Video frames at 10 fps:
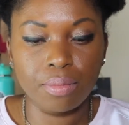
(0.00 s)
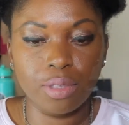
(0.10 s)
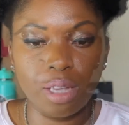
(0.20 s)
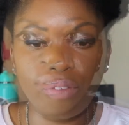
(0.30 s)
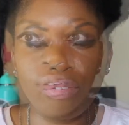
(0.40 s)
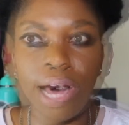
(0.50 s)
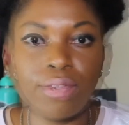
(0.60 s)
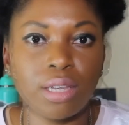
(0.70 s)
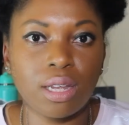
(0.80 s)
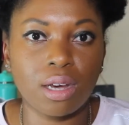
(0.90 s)
Definitely
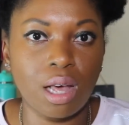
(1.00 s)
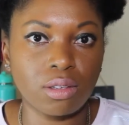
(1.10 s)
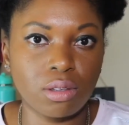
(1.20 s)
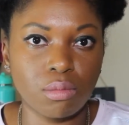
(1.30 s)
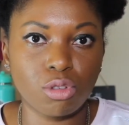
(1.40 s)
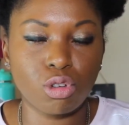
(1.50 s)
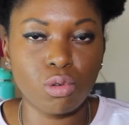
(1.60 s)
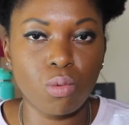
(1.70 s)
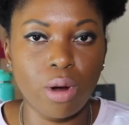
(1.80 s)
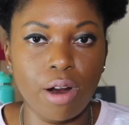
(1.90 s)
have to get accustomed
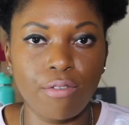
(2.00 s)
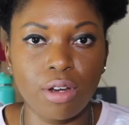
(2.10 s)
to whatever